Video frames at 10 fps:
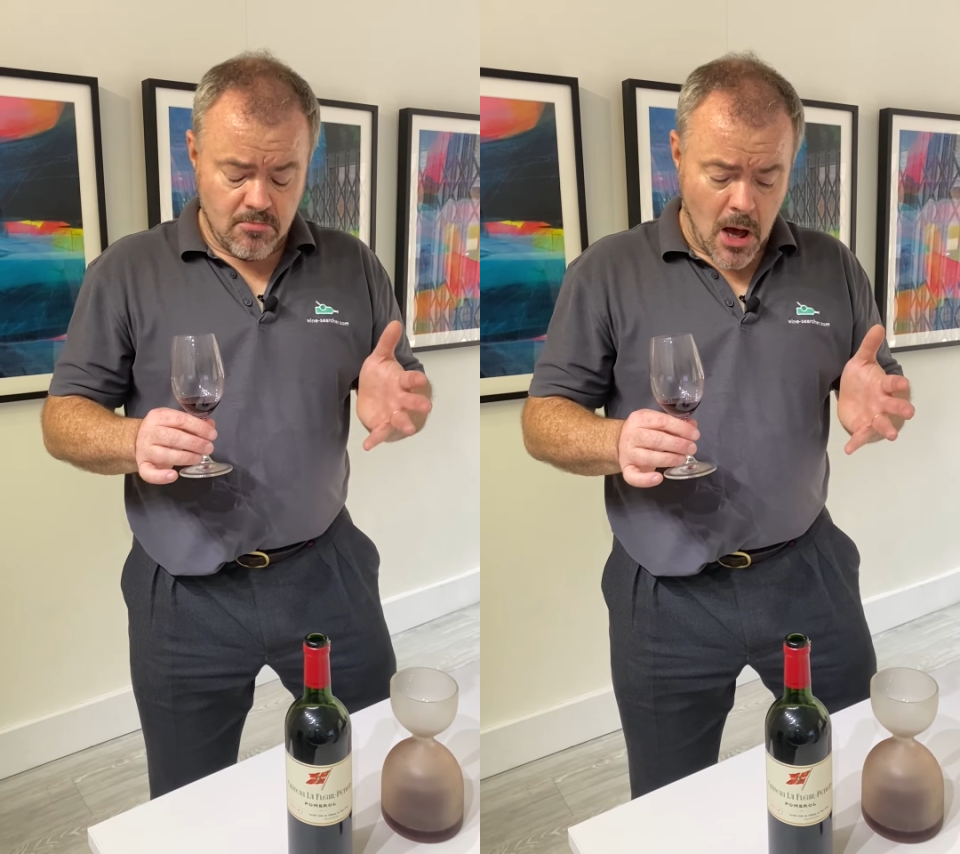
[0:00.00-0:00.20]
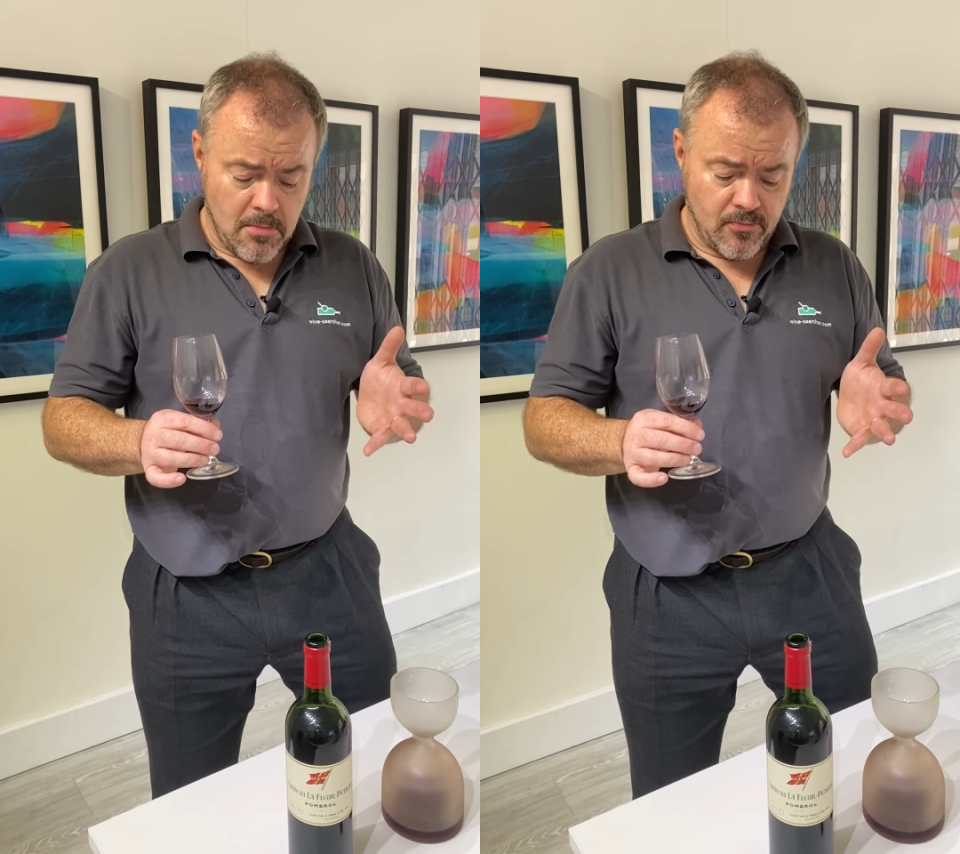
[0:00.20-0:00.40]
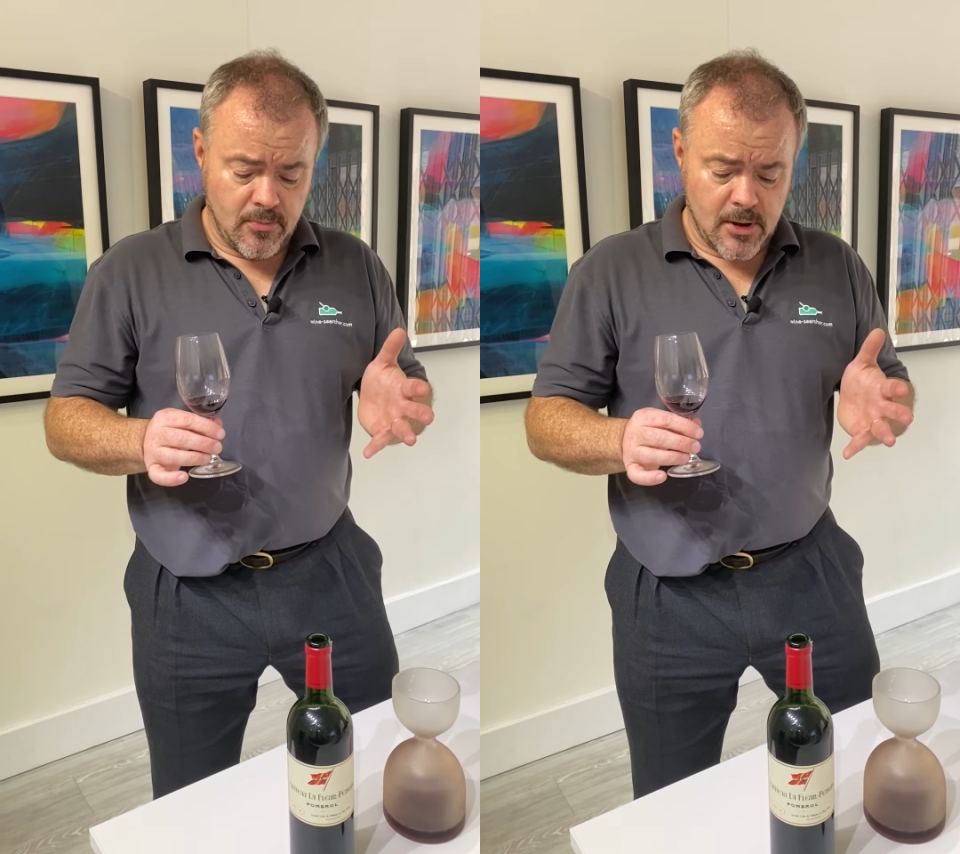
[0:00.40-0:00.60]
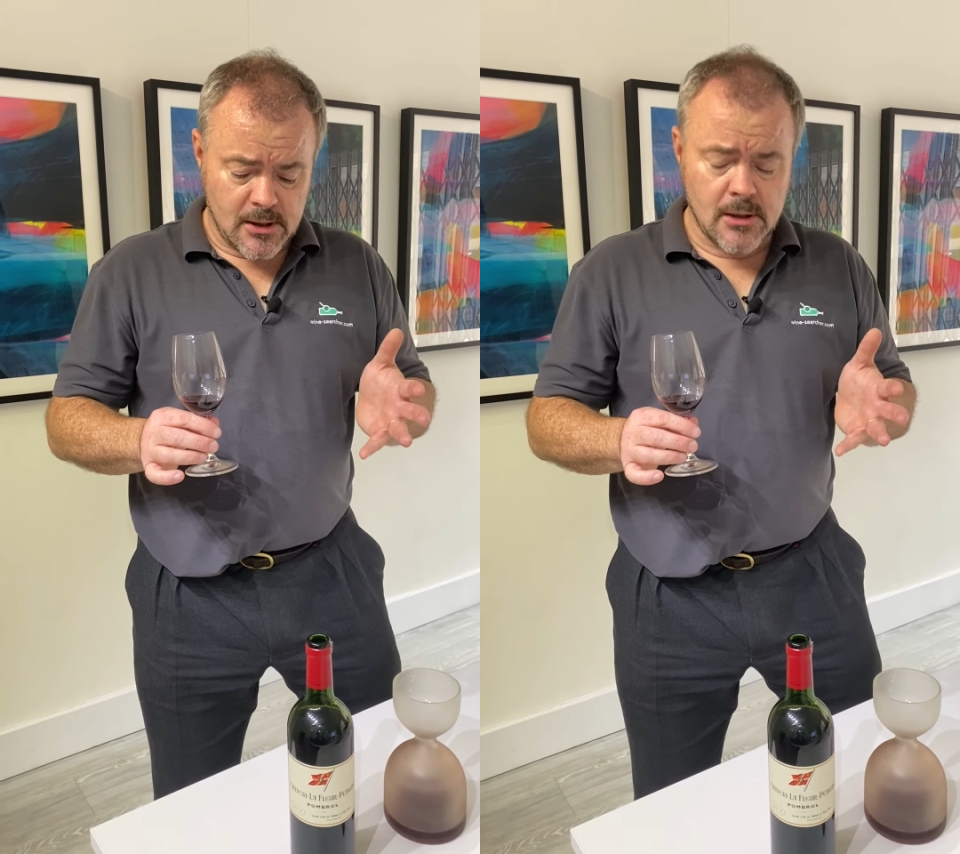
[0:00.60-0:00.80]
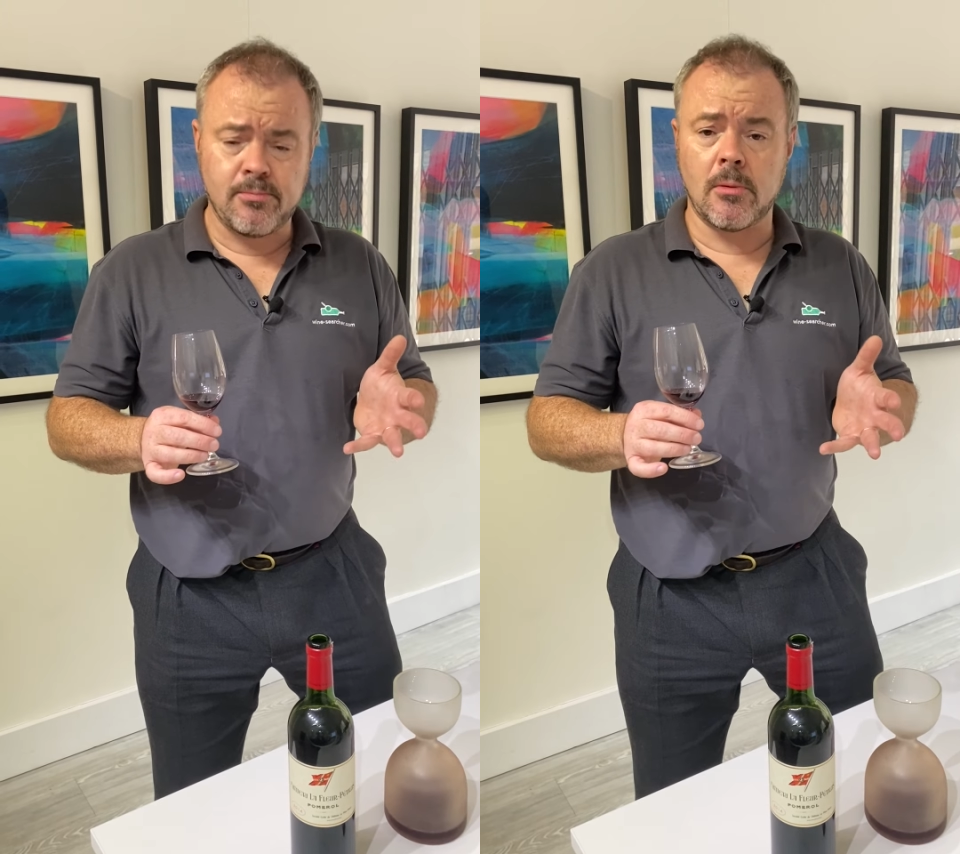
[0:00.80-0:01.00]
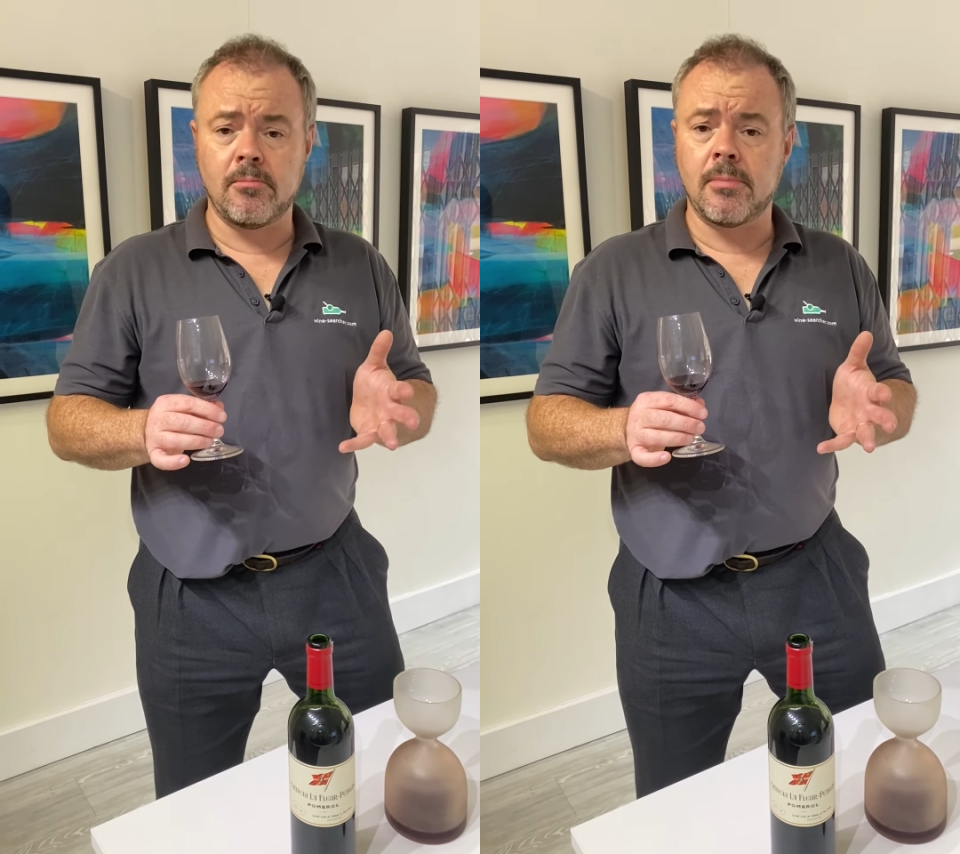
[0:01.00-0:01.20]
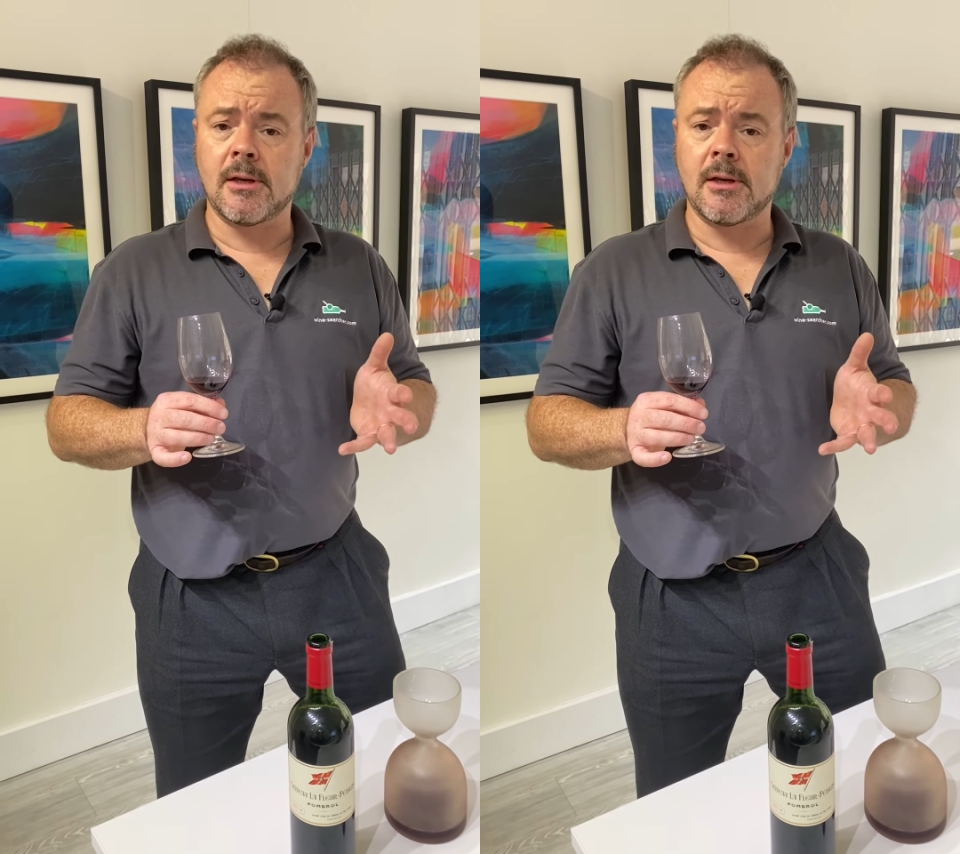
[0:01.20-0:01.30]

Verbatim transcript: Um, this is probably